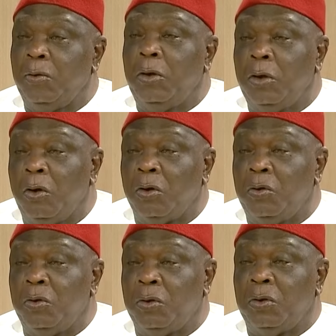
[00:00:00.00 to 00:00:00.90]
Only God
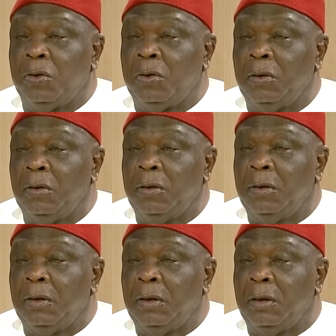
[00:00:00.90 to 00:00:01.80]
knows.
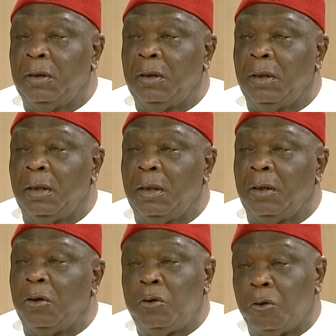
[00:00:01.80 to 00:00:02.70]

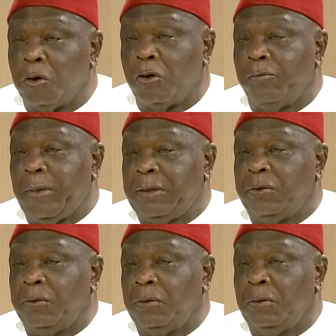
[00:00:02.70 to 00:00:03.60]
Not to talk of Plateau.